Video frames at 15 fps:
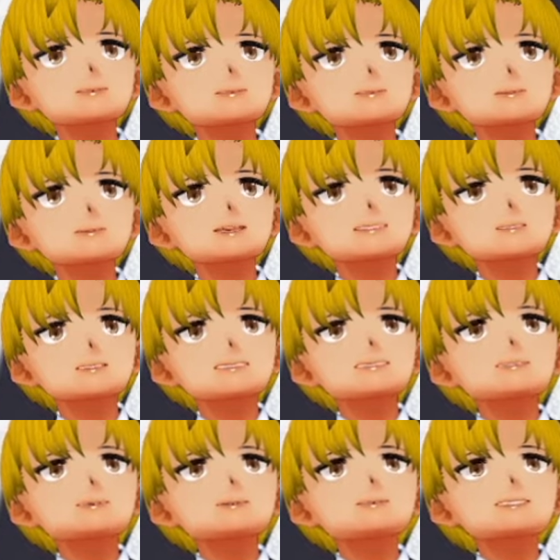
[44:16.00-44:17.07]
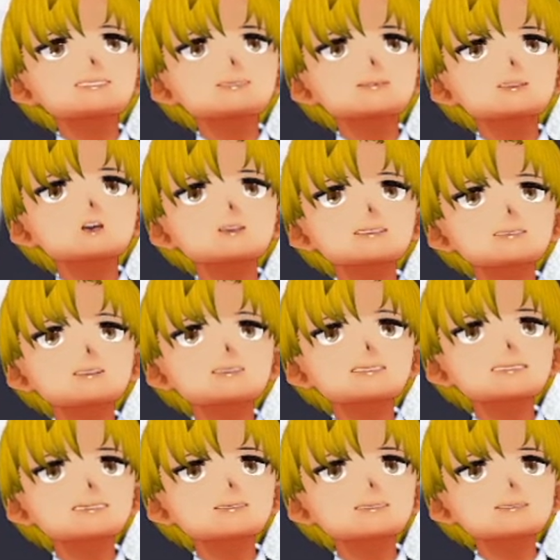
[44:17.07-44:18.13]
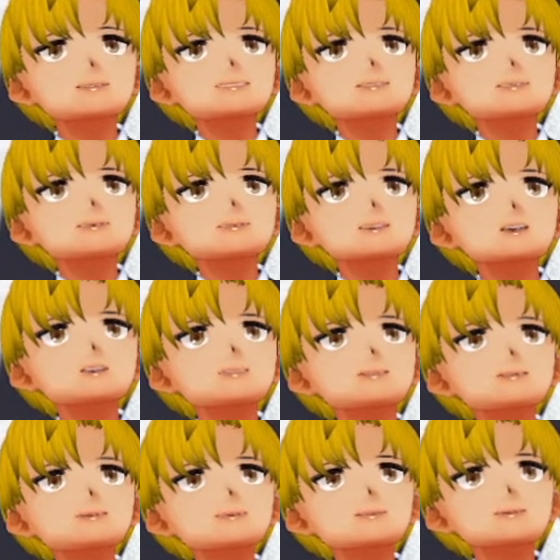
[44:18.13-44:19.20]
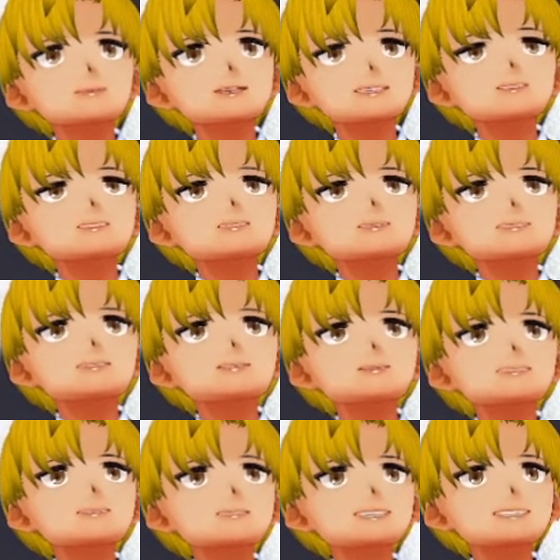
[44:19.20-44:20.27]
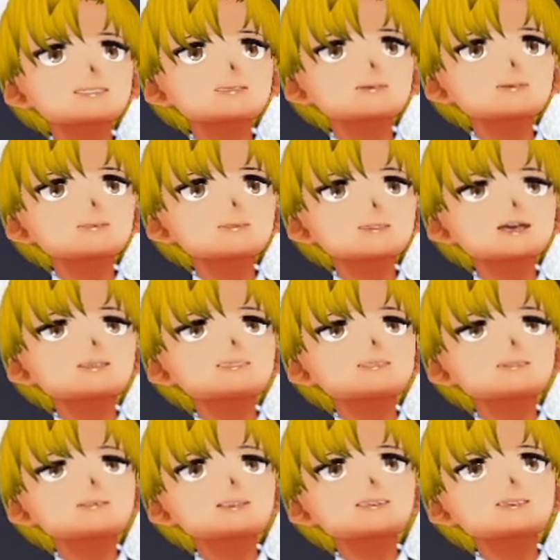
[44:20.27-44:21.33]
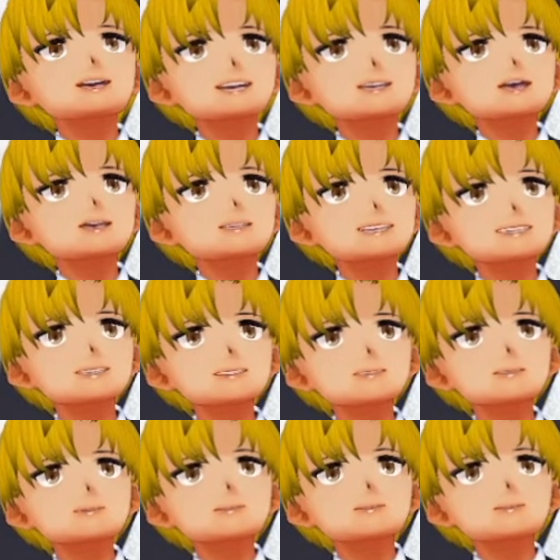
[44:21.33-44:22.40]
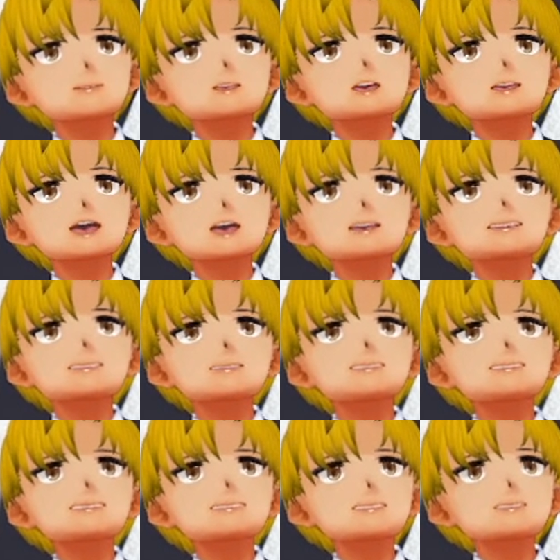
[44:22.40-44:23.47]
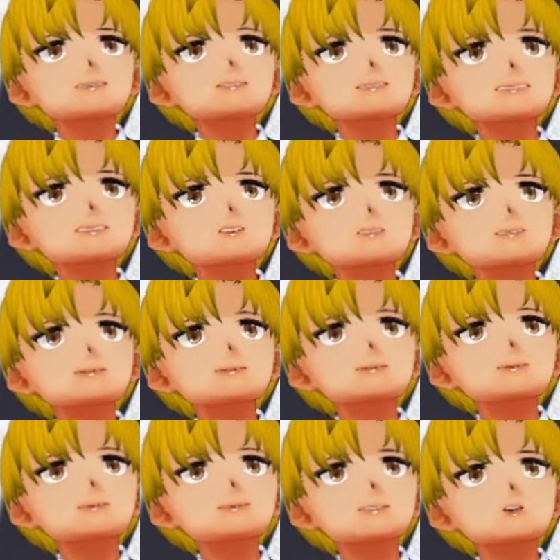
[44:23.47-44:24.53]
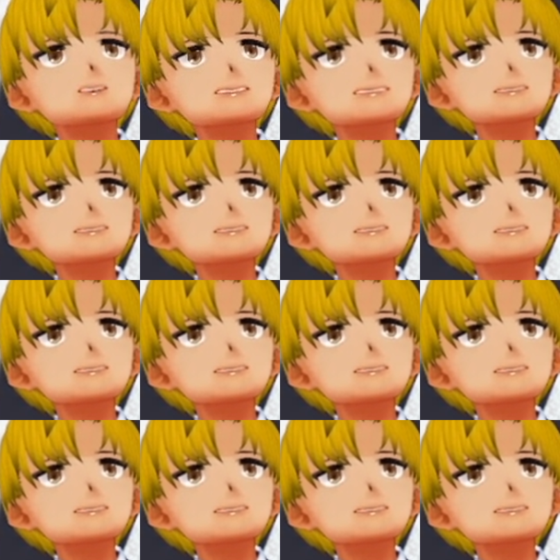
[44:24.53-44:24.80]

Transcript: Thank you for playing Doki Doki Literature Club. I'm going to miss you, Seth. Come visit sometime, okay? We'll always be here for you. We,